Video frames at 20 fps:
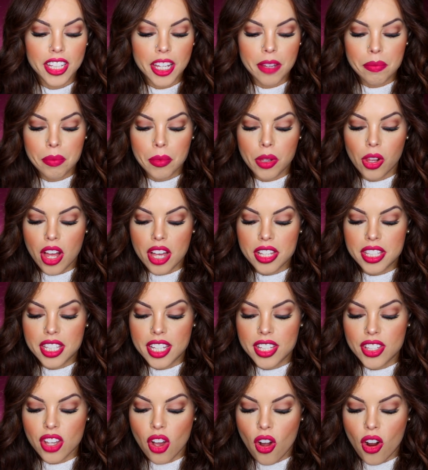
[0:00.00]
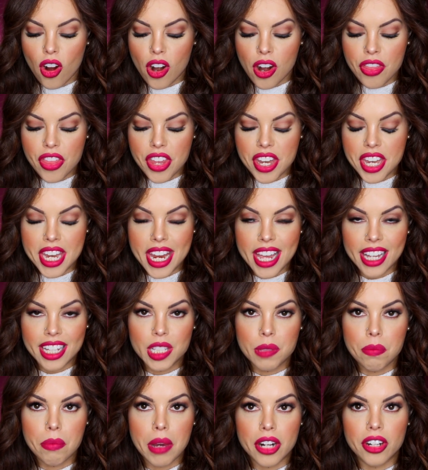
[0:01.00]
lip glosses are the
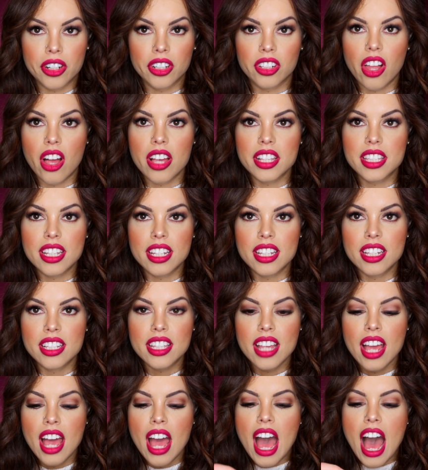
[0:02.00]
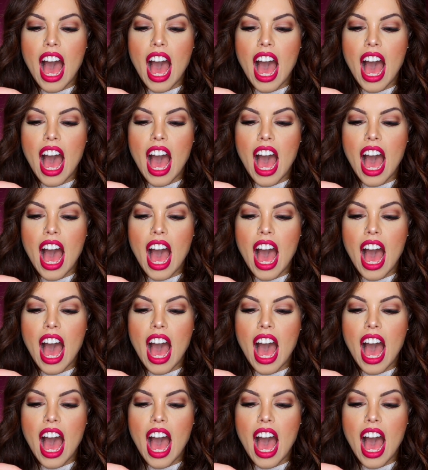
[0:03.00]
NYX Butter Glosses.